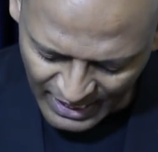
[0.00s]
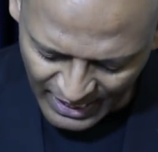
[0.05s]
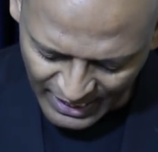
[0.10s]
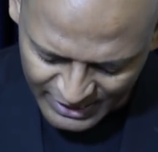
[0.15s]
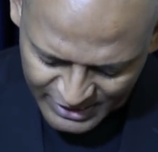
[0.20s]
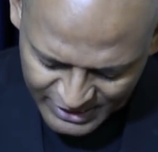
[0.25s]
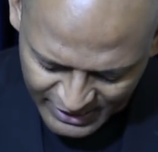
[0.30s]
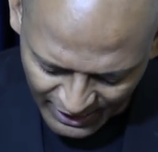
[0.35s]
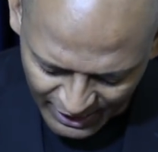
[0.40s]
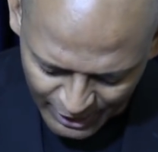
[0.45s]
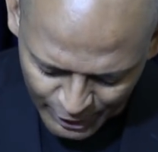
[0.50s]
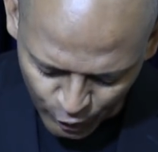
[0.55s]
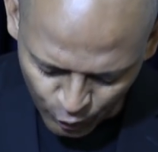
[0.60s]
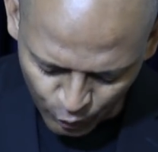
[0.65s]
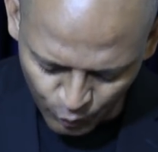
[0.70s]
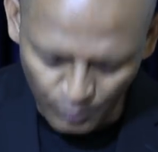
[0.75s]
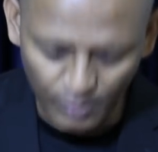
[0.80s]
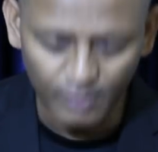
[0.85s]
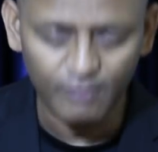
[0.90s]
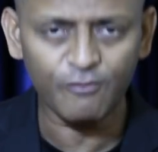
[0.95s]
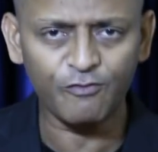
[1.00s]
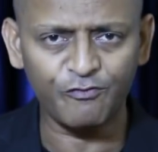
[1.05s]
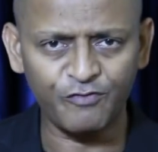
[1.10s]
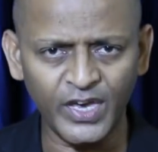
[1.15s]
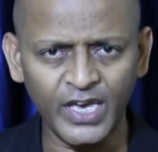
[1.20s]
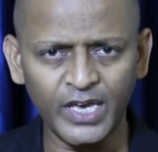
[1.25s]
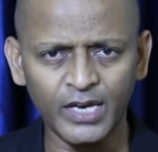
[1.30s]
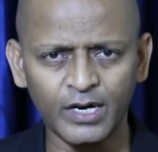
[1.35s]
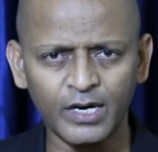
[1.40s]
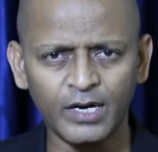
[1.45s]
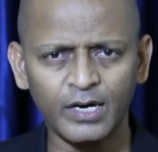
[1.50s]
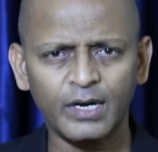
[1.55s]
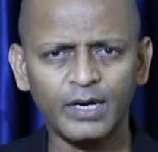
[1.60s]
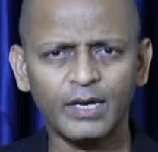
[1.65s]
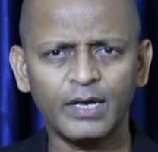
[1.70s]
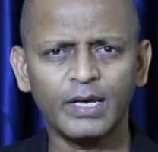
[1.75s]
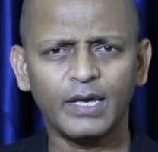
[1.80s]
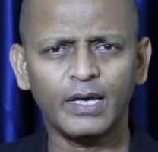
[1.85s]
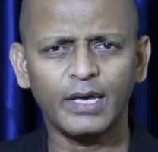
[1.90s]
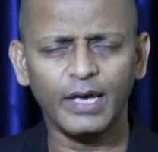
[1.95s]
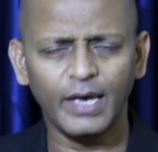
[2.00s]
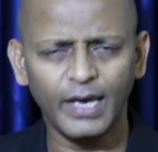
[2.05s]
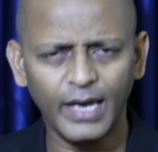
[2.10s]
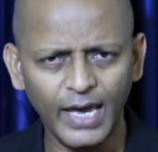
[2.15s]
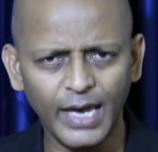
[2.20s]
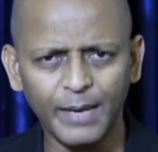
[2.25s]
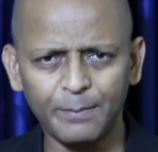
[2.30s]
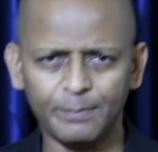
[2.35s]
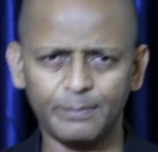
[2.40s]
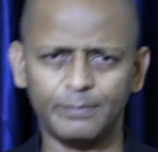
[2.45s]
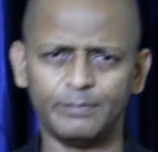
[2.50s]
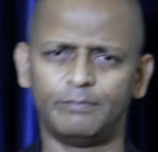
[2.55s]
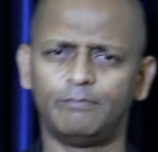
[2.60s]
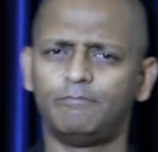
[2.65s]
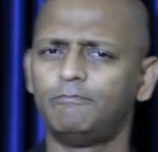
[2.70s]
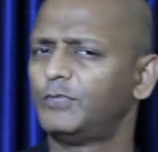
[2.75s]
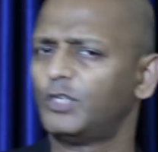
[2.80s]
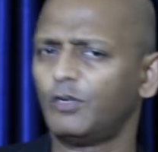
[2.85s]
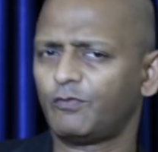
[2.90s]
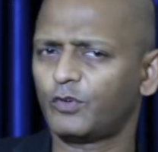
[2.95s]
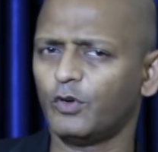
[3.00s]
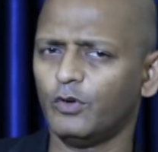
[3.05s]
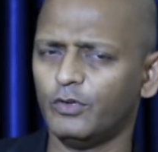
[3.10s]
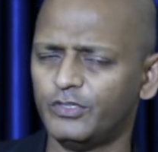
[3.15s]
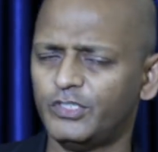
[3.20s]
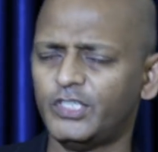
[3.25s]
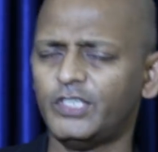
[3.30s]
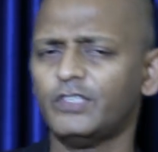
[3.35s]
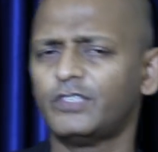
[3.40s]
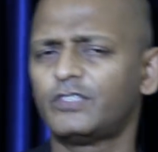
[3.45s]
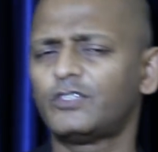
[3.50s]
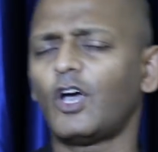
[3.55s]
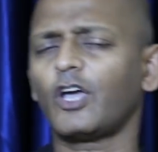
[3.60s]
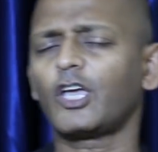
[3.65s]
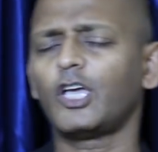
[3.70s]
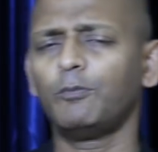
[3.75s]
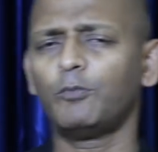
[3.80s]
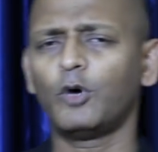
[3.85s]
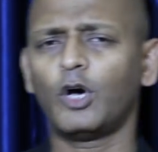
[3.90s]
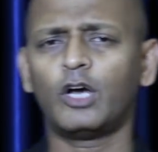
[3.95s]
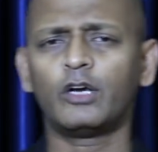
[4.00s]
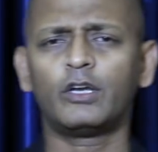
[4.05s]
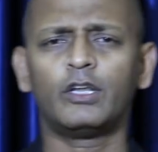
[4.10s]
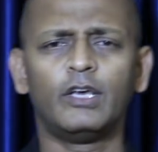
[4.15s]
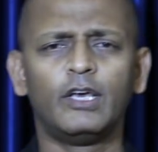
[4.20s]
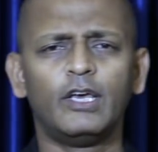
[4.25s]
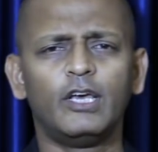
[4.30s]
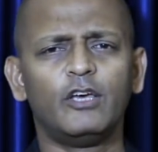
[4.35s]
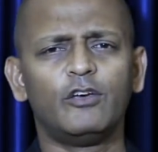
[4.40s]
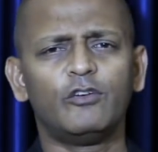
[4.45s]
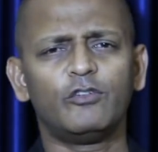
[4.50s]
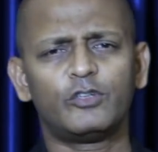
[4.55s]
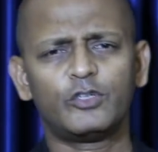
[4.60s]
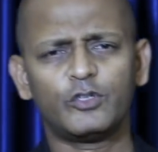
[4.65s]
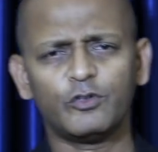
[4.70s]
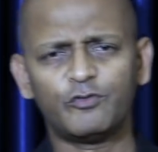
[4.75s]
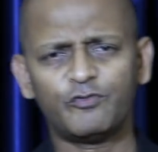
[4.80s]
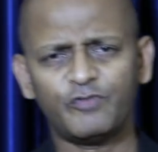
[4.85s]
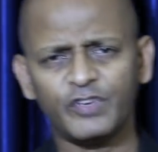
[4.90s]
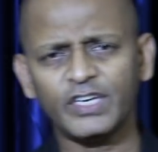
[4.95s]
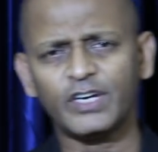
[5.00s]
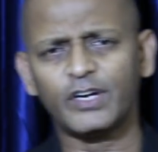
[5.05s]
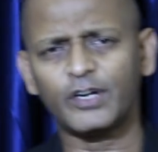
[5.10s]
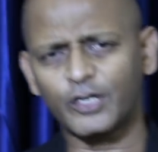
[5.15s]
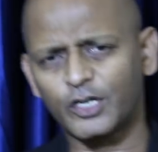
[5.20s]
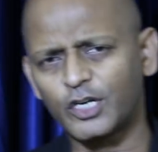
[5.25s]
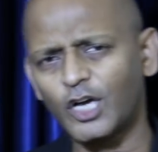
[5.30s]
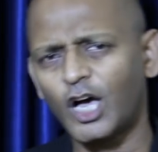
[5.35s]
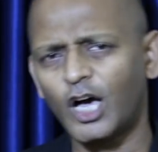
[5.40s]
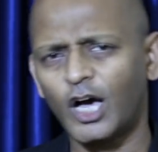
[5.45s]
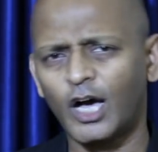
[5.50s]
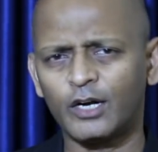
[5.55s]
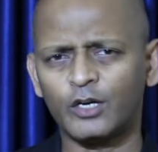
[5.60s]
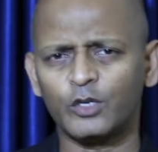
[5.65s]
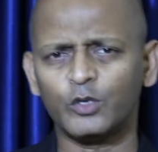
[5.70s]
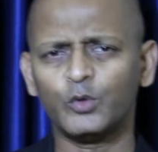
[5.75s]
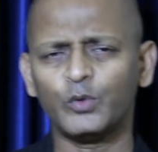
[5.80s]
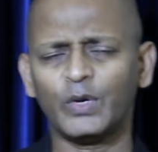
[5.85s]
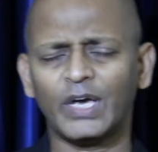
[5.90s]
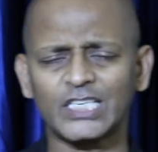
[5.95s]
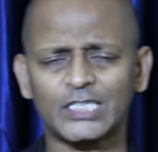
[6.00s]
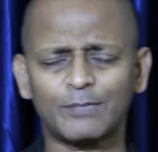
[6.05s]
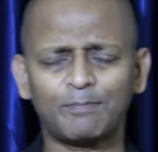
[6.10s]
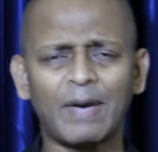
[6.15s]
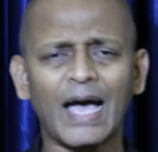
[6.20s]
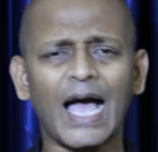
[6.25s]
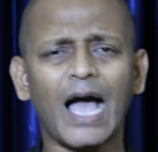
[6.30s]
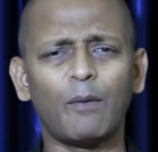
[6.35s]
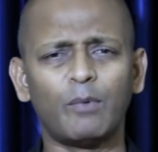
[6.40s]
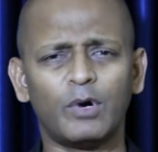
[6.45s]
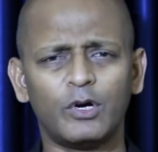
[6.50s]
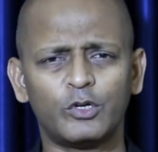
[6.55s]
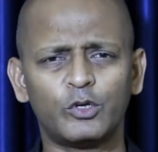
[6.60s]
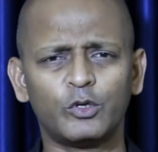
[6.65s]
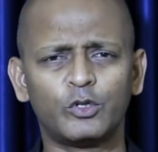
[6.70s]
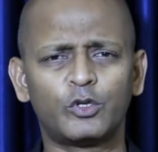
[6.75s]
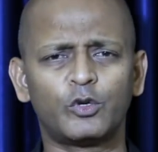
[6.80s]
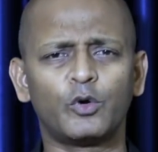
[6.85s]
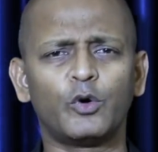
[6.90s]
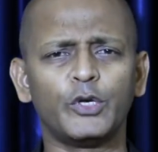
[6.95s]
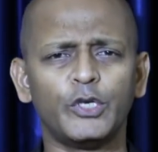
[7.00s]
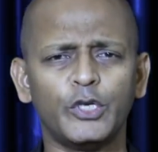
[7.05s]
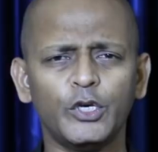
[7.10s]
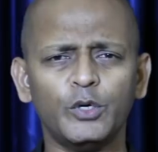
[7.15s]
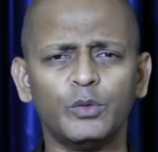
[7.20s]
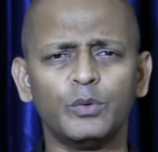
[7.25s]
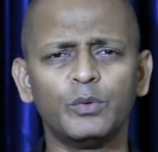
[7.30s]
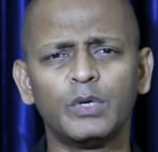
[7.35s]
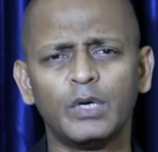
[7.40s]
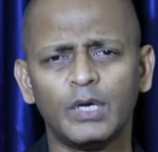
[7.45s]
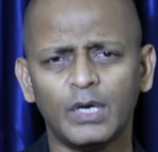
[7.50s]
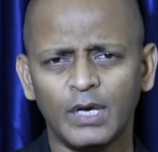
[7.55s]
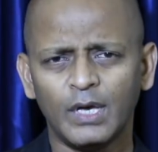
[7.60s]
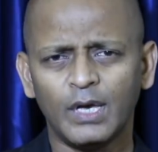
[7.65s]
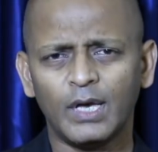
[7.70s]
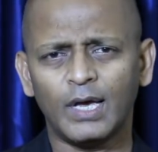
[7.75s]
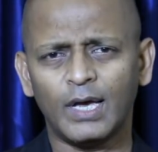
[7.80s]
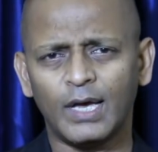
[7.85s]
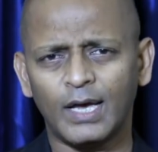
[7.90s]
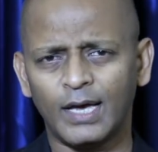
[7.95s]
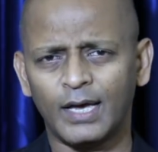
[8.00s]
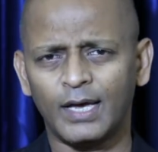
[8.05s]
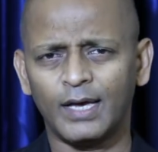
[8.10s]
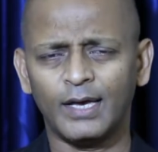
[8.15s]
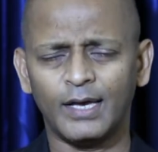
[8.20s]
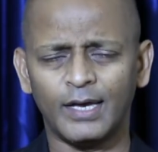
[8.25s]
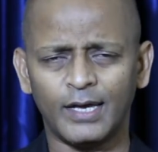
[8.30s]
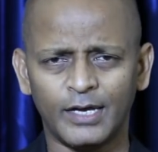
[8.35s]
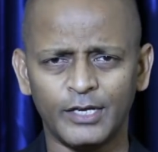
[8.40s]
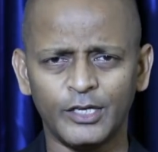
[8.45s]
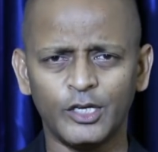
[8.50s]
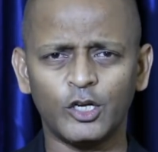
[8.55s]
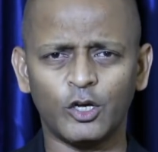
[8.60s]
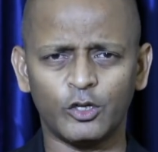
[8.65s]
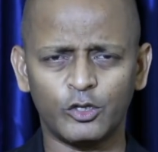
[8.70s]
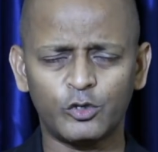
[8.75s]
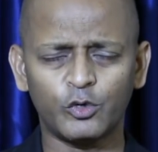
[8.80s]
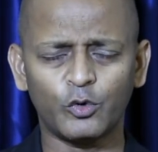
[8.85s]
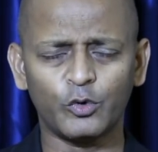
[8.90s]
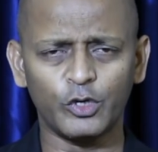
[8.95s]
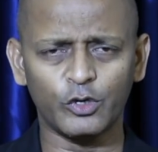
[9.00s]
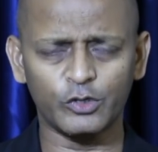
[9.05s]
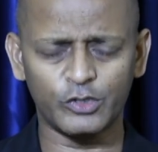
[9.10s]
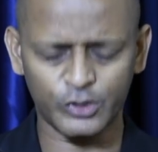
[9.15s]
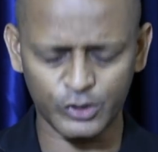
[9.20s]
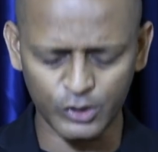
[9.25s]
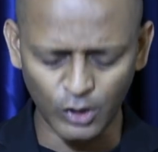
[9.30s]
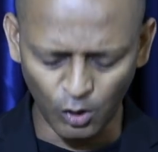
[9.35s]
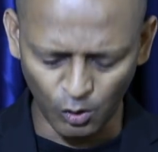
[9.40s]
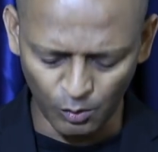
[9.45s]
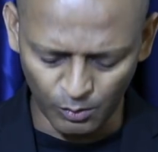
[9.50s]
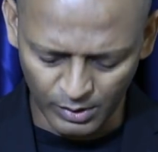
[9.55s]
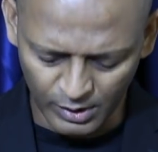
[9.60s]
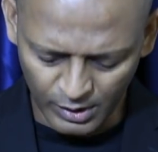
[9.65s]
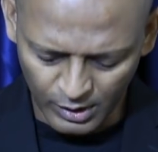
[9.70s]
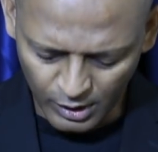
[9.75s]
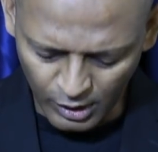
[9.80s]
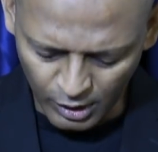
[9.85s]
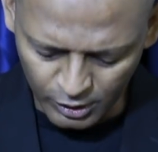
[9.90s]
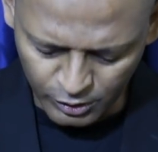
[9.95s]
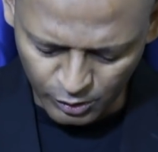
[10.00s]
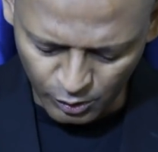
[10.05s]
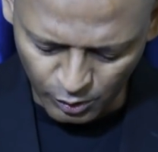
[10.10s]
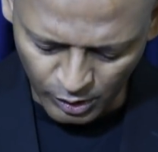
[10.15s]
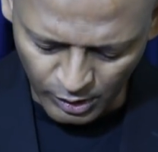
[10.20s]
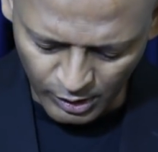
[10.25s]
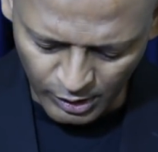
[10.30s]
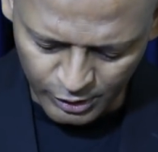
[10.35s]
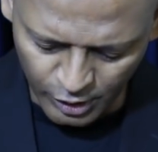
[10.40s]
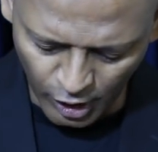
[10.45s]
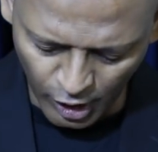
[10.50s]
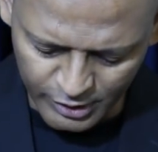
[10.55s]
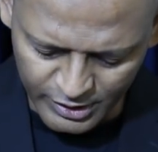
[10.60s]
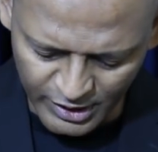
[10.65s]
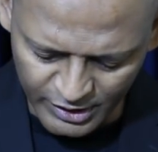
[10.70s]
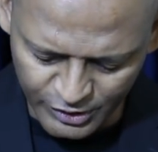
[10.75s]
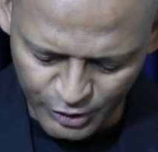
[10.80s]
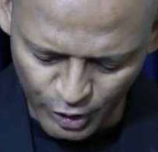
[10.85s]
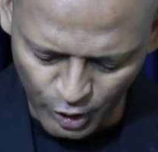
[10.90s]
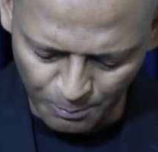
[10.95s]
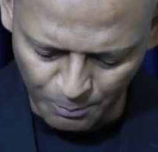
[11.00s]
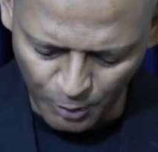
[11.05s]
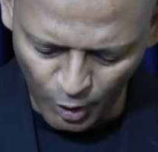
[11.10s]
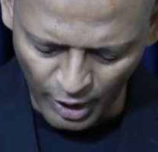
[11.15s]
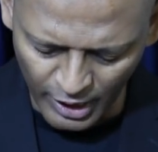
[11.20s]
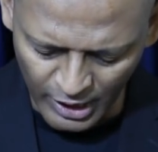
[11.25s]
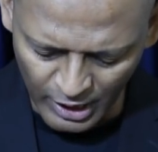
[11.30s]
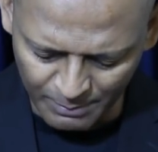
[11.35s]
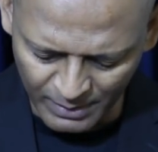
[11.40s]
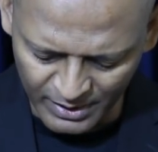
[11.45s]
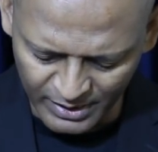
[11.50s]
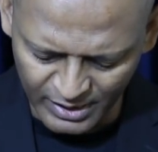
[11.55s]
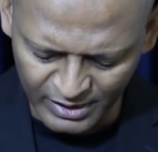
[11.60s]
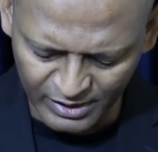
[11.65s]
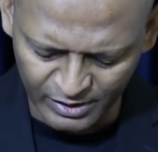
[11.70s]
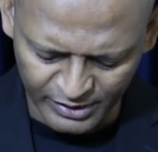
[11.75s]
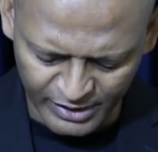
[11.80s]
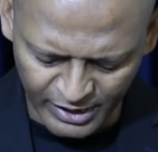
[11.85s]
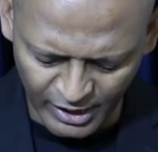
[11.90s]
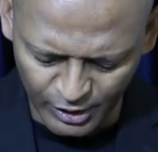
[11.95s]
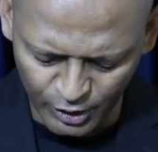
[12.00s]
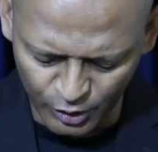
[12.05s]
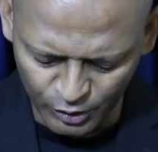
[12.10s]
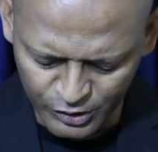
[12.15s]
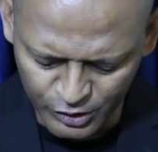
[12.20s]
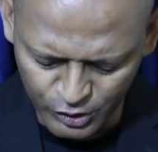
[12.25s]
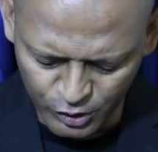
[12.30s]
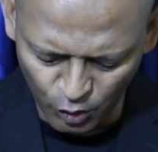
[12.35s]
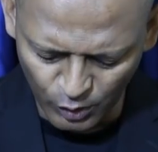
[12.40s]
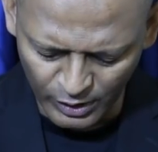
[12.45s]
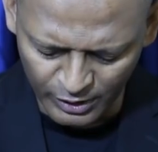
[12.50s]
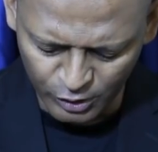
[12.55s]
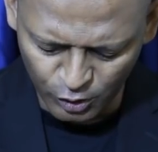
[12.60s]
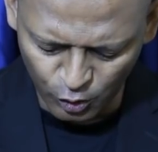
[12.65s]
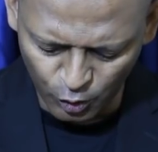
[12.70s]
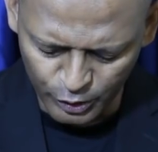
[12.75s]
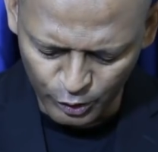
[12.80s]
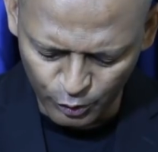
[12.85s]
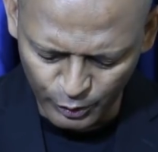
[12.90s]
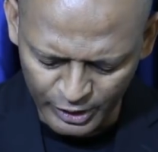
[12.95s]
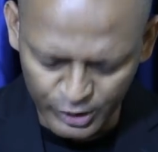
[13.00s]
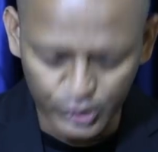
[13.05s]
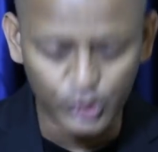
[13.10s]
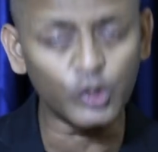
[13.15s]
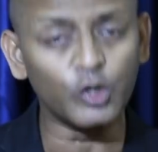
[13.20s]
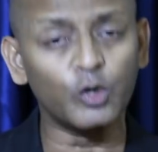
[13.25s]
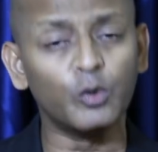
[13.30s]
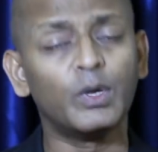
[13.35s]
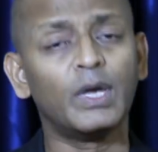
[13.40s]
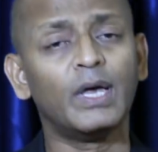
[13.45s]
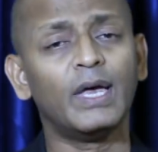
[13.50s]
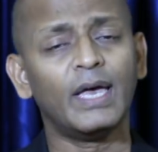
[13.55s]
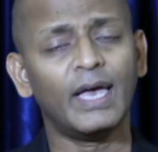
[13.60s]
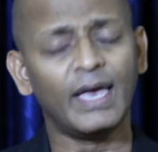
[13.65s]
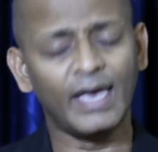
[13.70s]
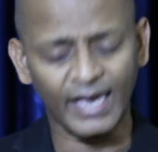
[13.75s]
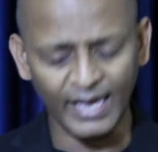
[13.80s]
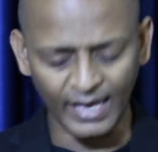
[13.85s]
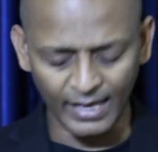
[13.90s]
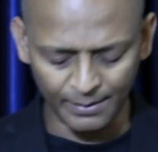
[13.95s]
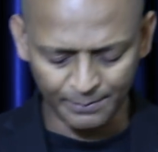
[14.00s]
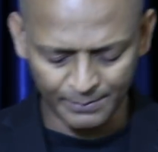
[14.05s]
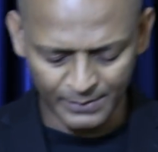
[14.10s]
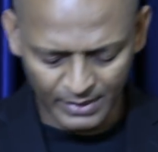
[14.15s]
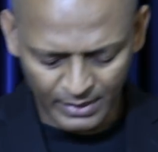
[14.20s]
I tell you, fear him. So of course, Jesus is talking about to fear God who has power to throw you, throw your soul, not just your body, but he could kill your soul and throw you into hell.